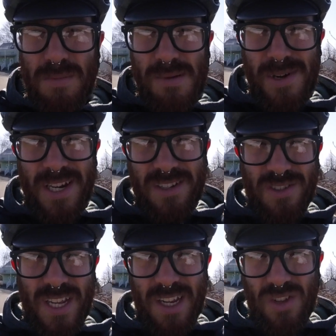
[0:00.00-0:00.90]
my bike to
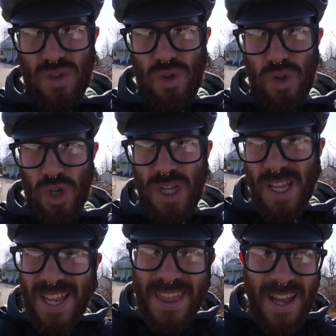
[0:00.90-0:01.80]
like look
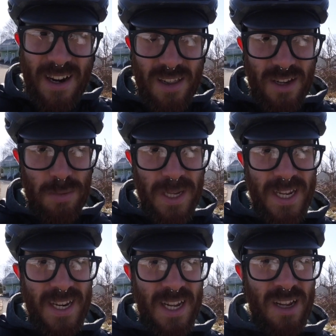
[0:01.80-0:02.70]
like that a little
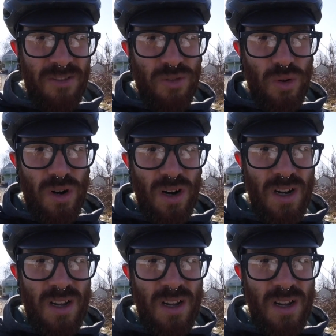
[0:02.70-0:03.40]
bit for